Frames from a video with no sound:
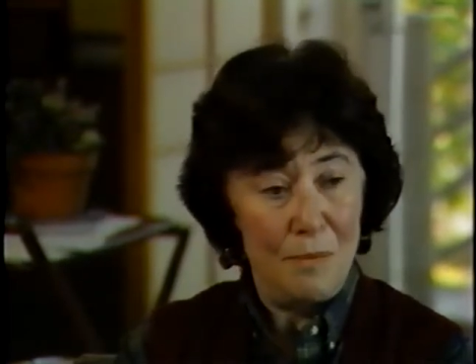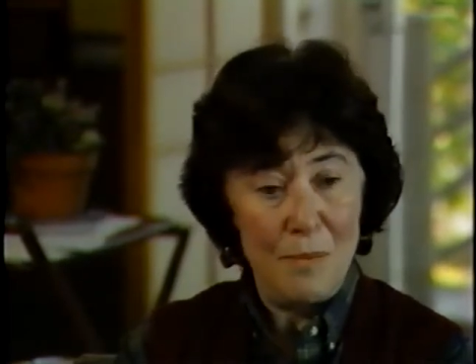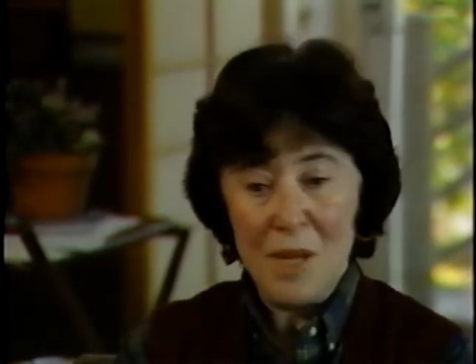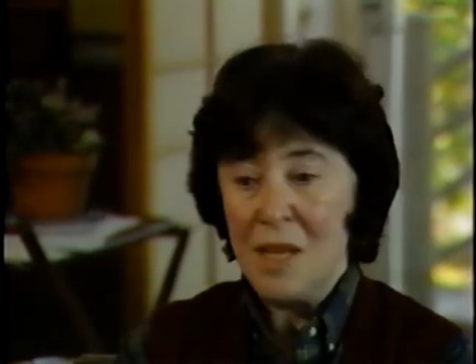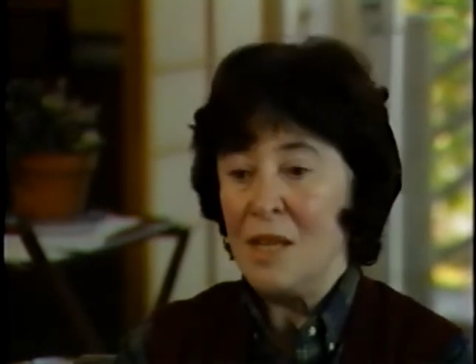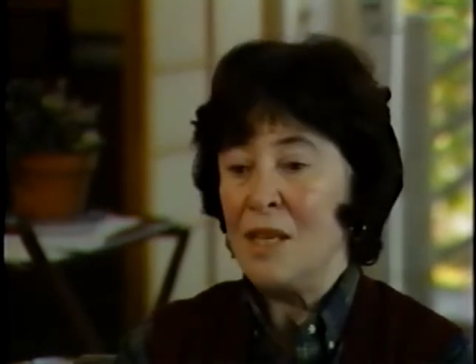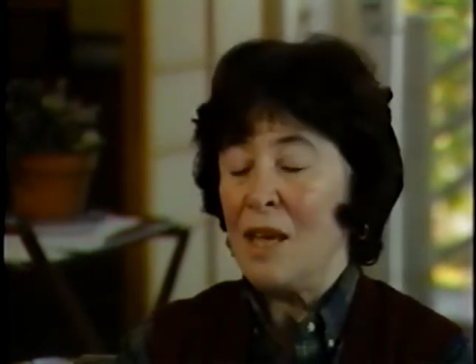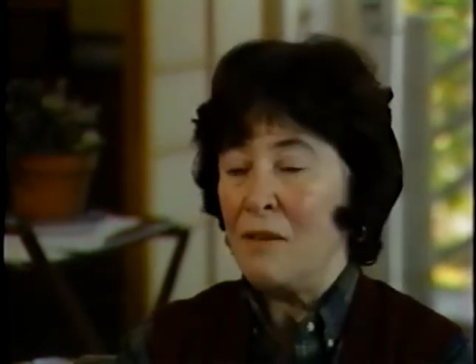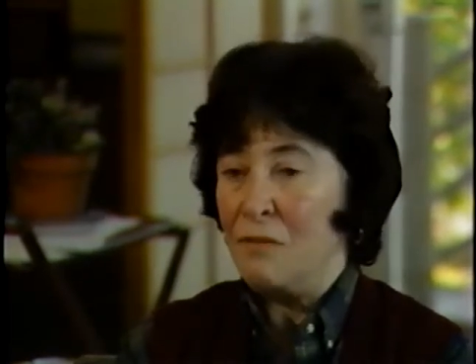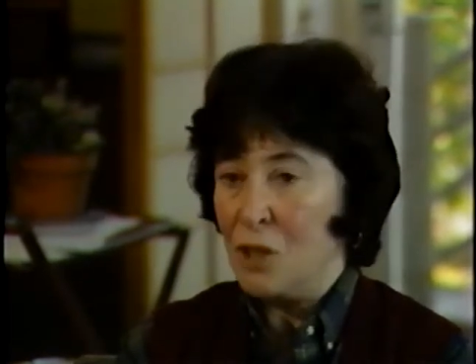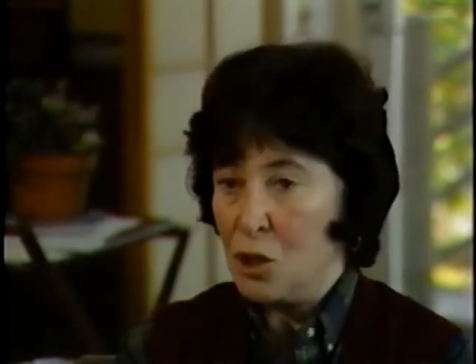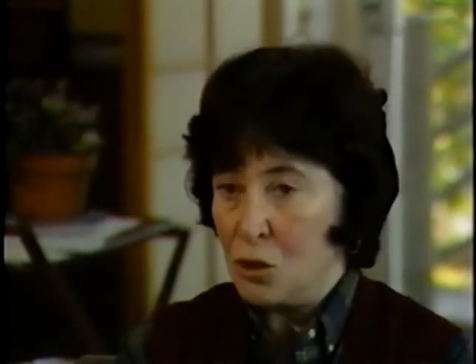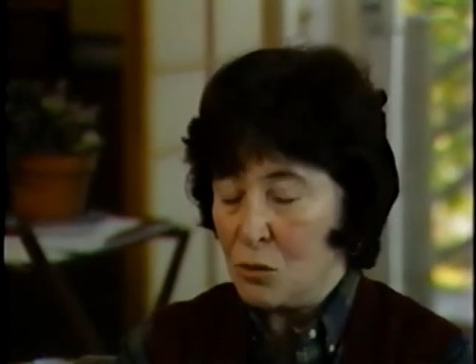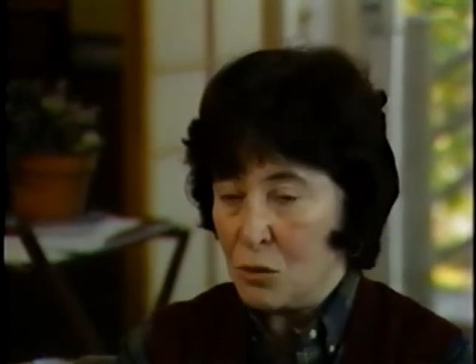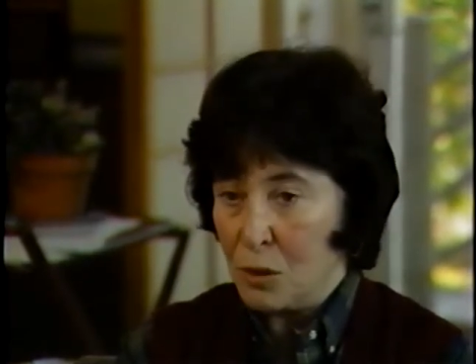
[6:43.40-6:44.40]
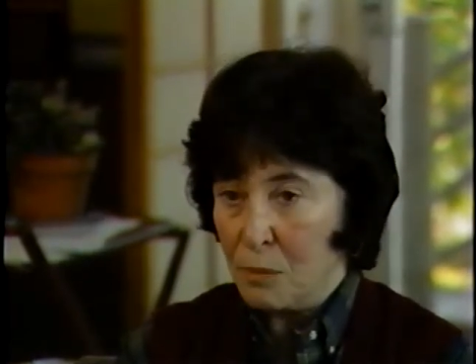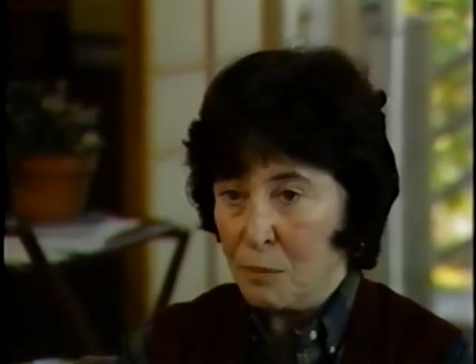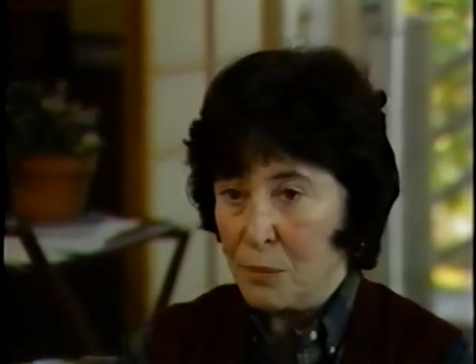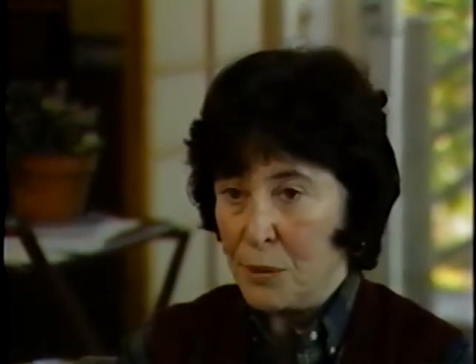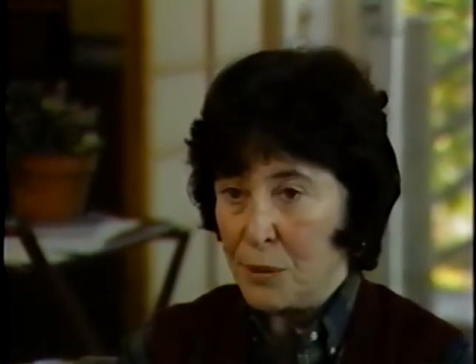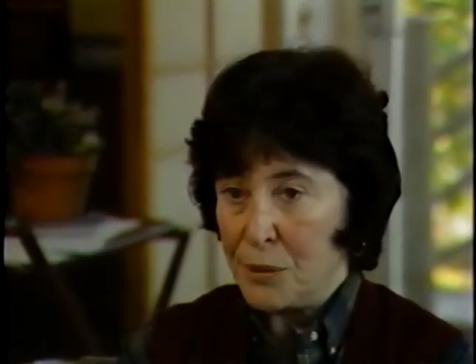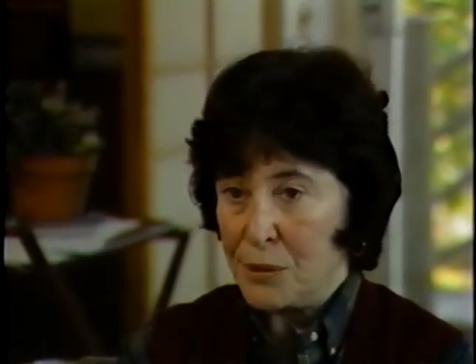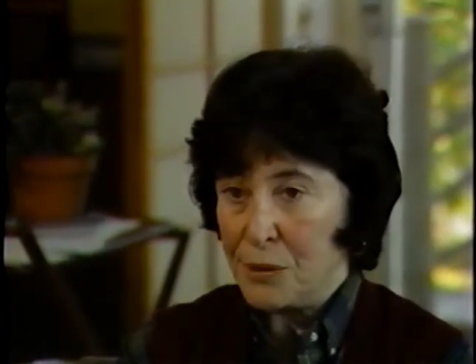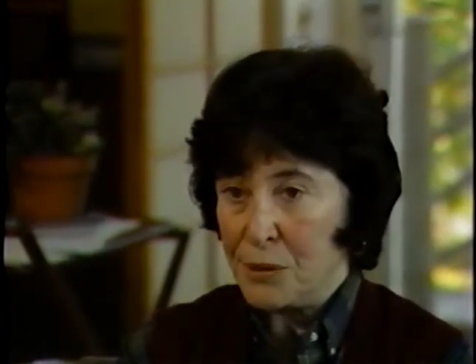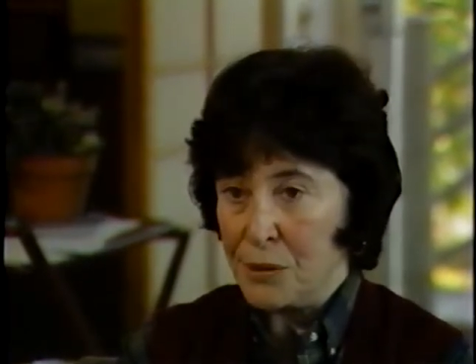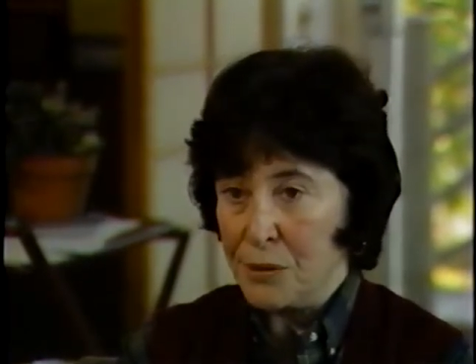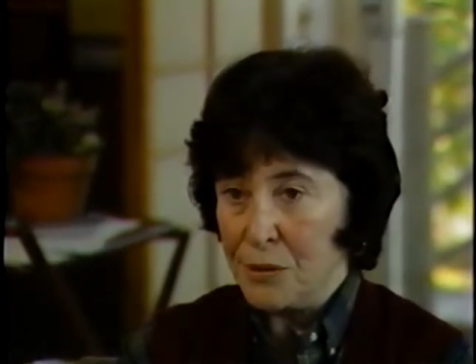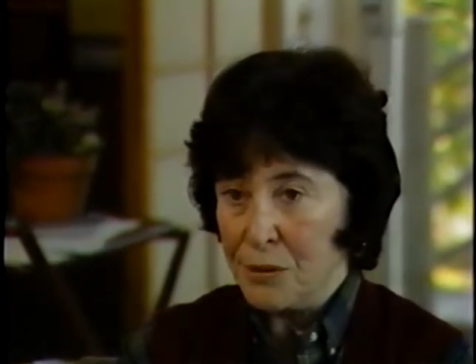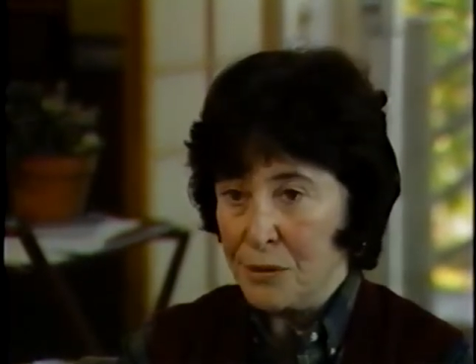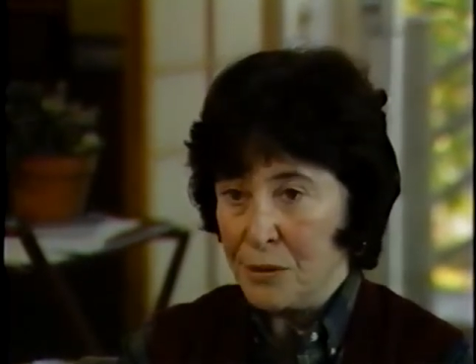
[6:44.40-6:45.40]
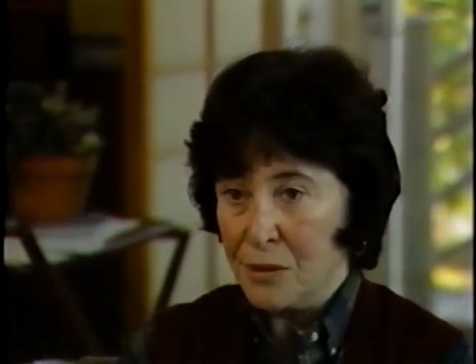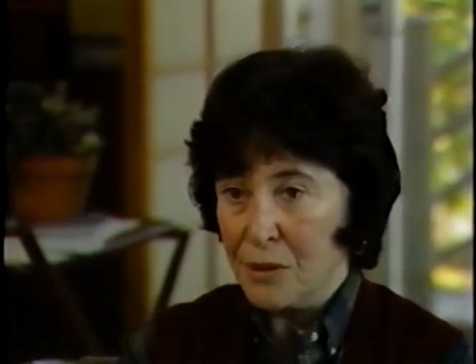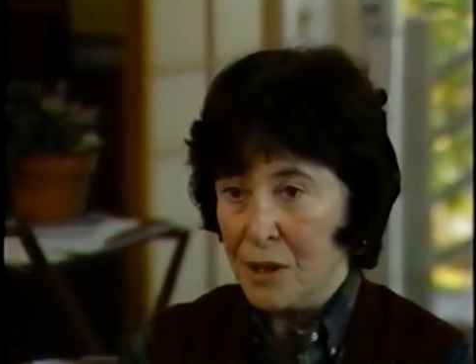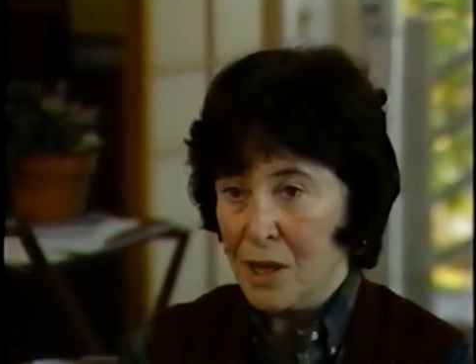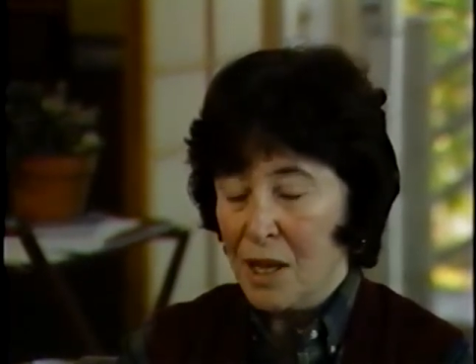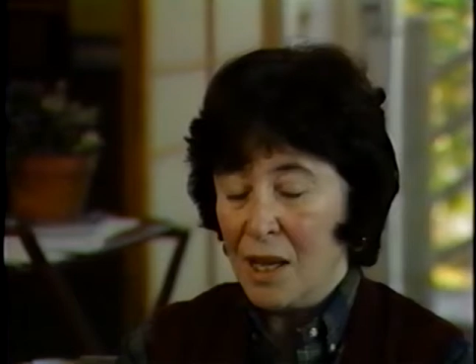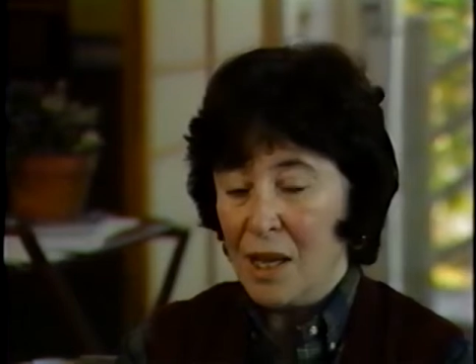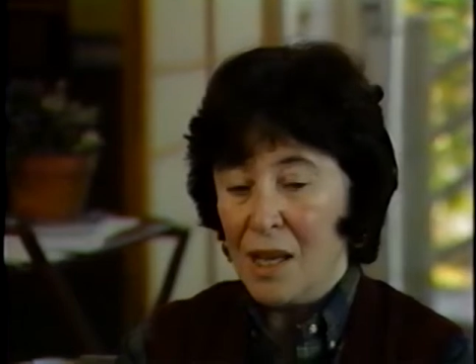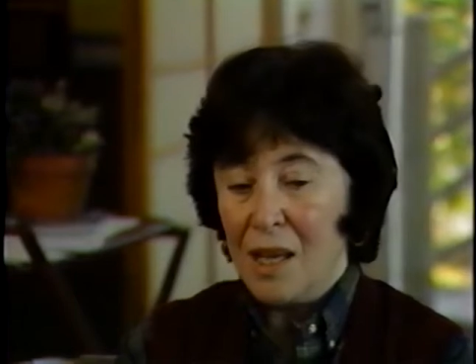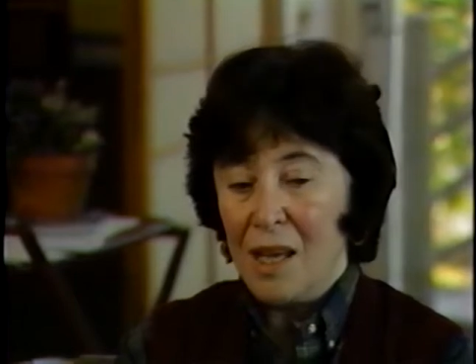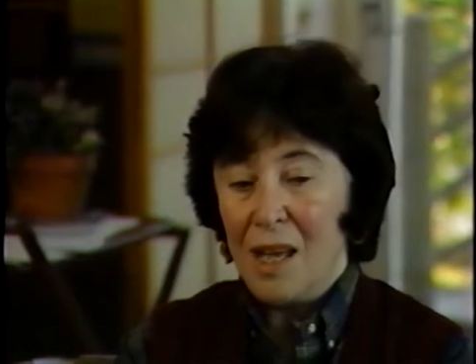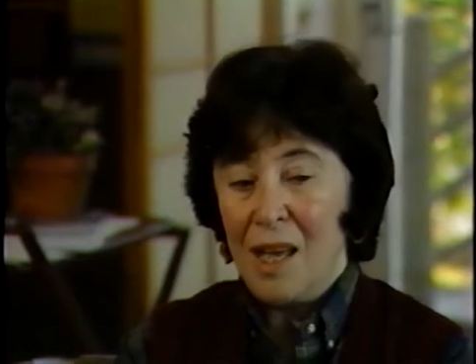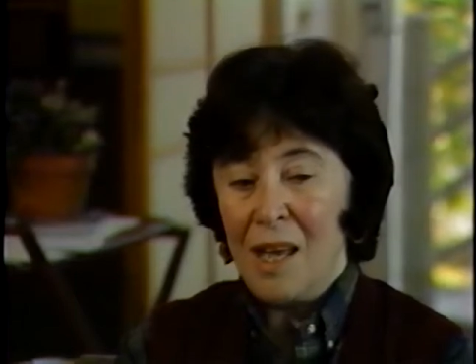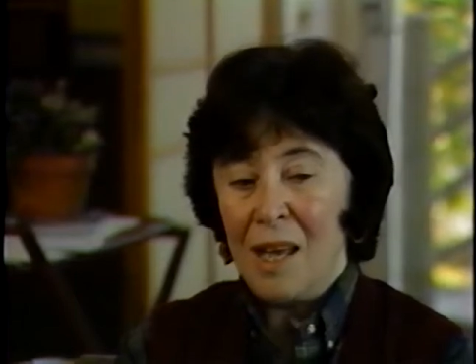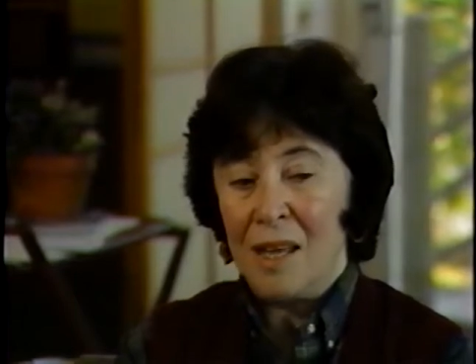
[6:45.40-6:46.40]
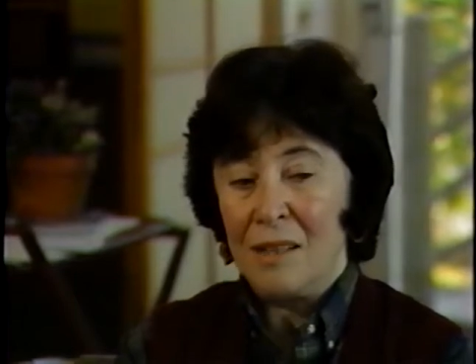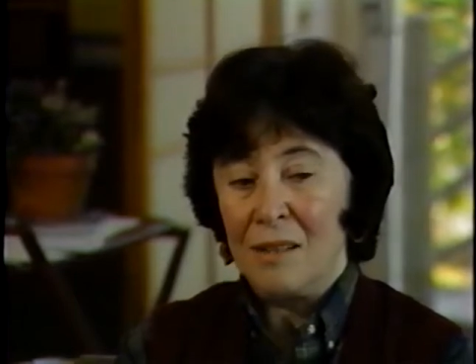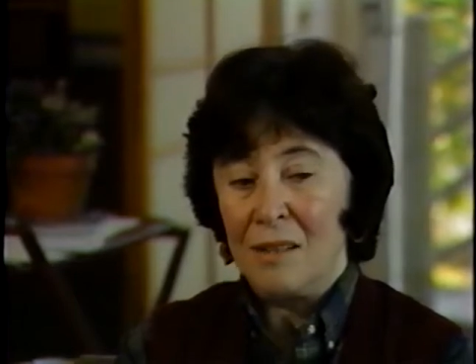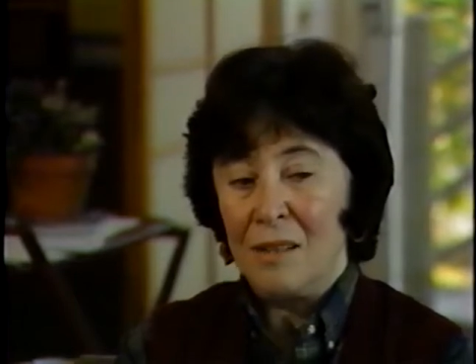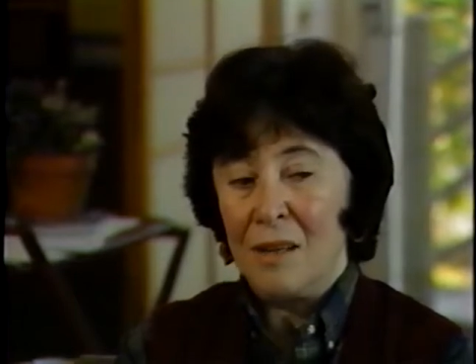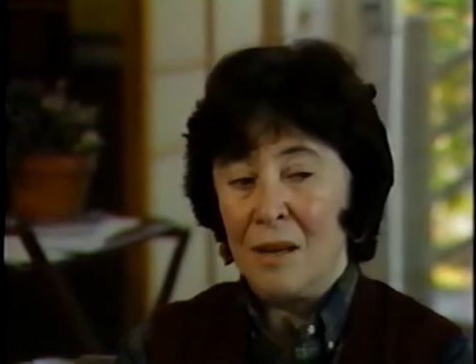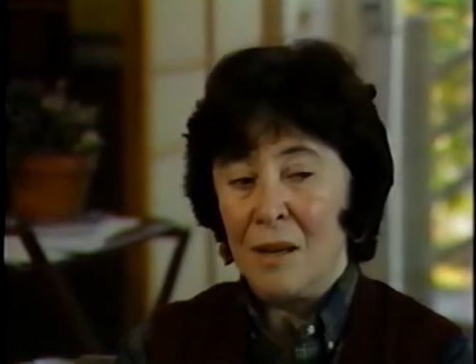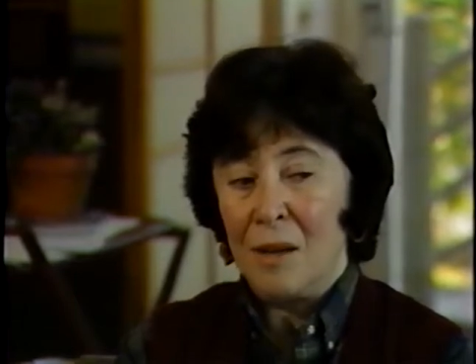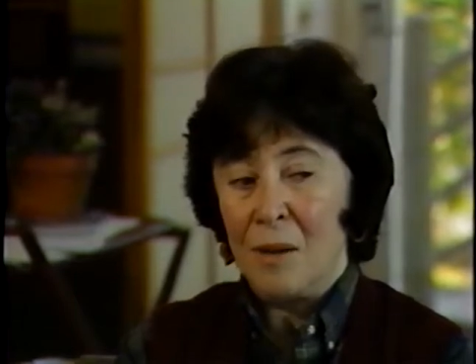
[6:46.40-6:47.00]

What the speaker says: being a visual person and